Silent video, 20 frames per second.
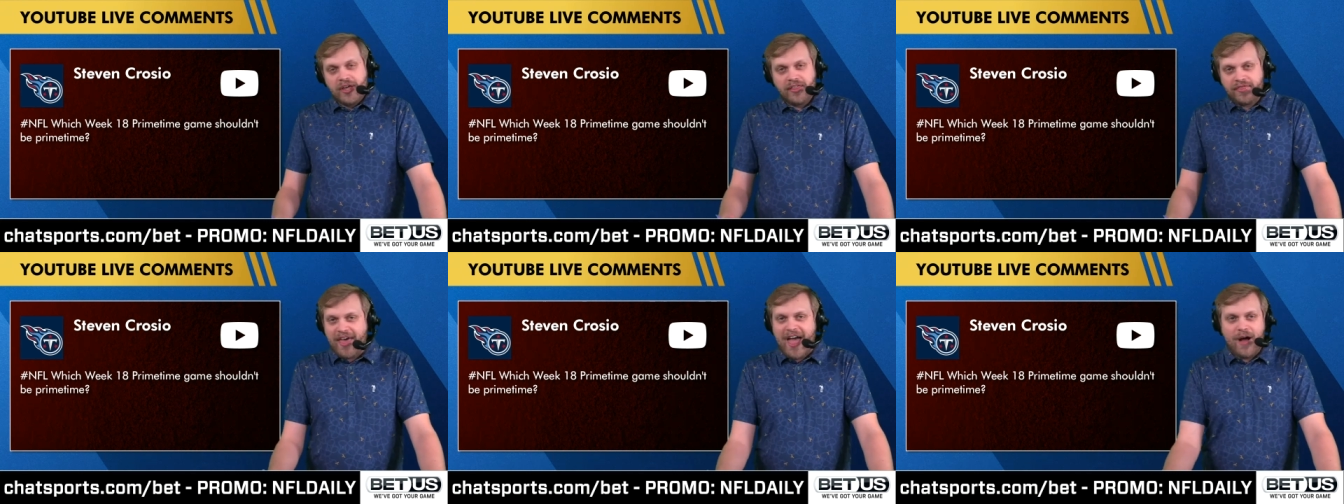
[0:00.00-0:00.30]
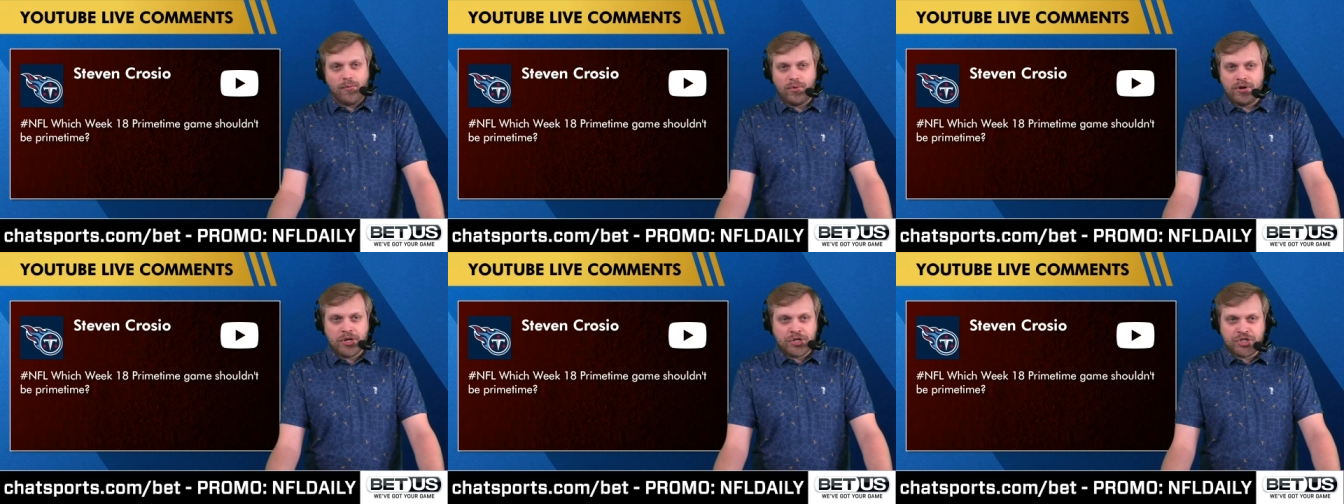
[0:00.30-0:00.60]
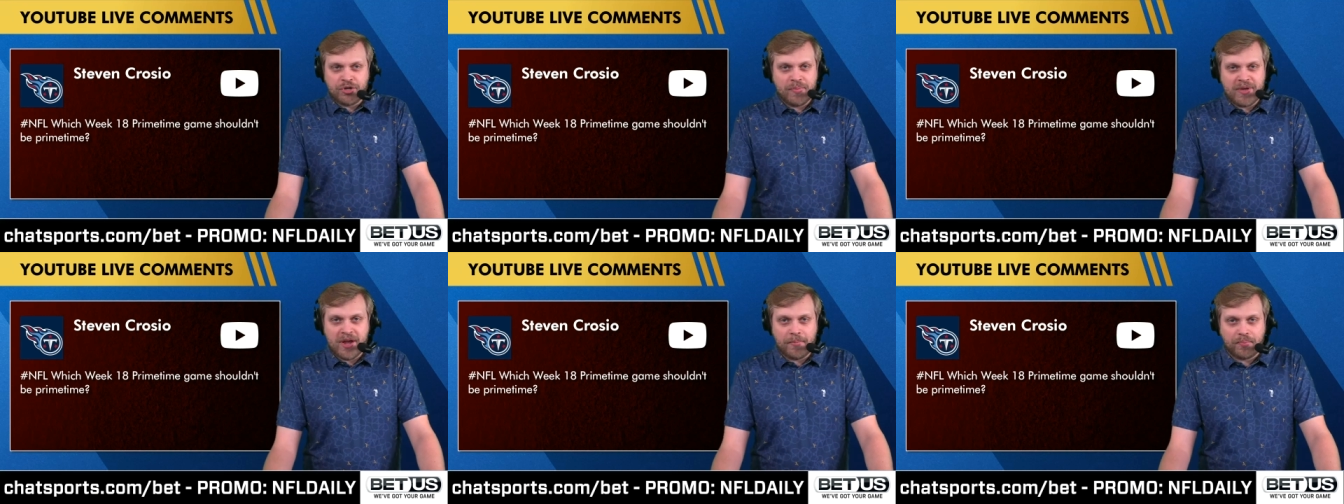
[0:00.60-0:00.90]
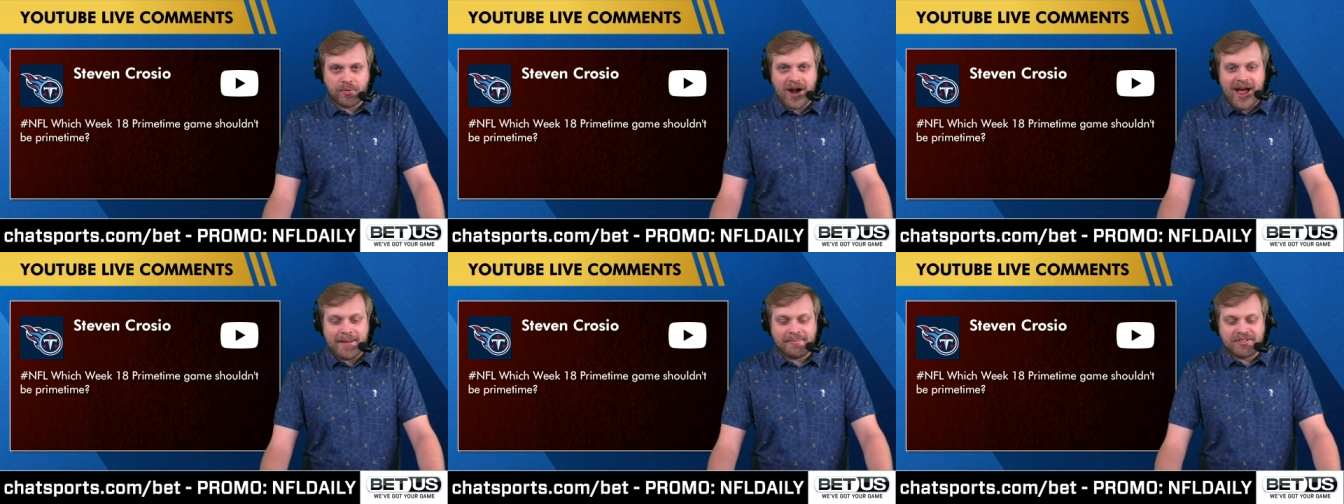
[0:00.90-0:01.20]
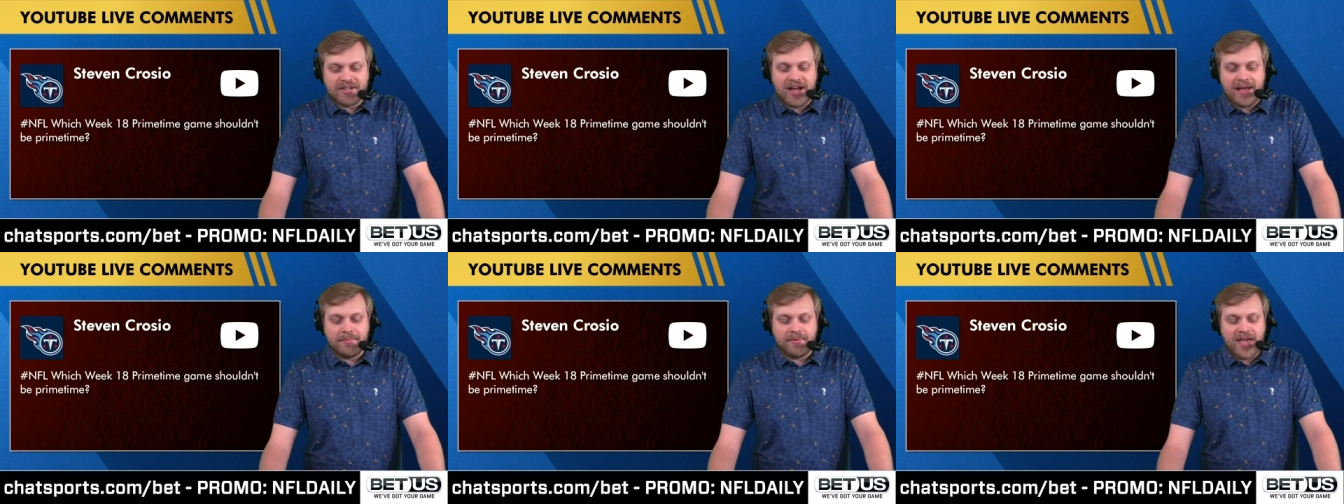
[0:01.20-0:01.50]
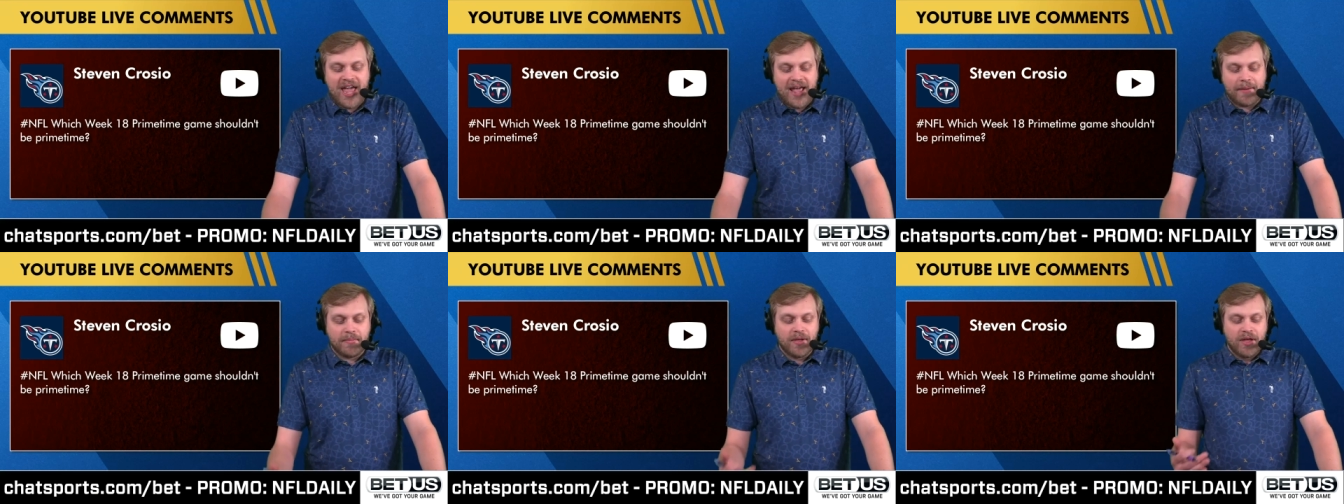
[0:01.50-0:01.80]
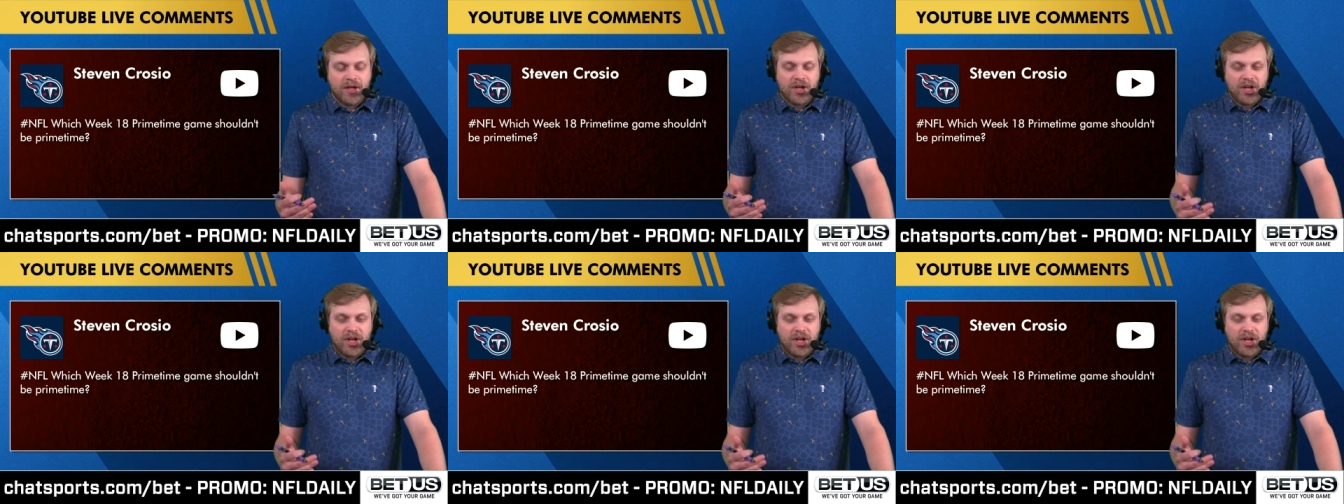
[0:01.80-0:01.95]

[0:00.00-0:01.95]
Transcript: That one should be a primetime game.